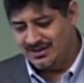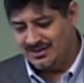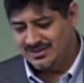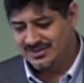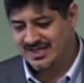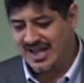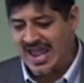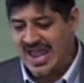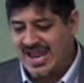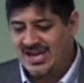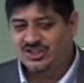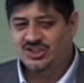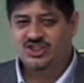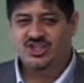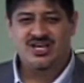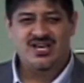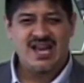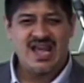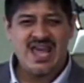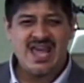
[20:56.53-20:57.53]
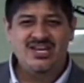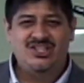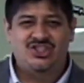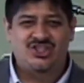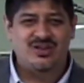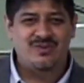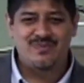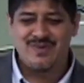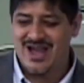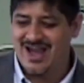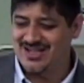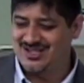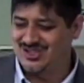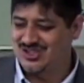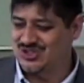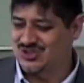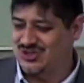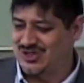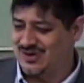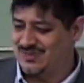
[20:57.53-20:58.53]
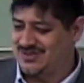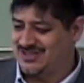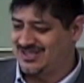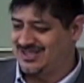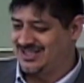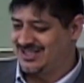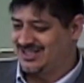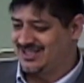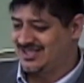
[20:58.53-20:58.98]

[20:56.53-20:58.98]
this ancient, ancient manuscript,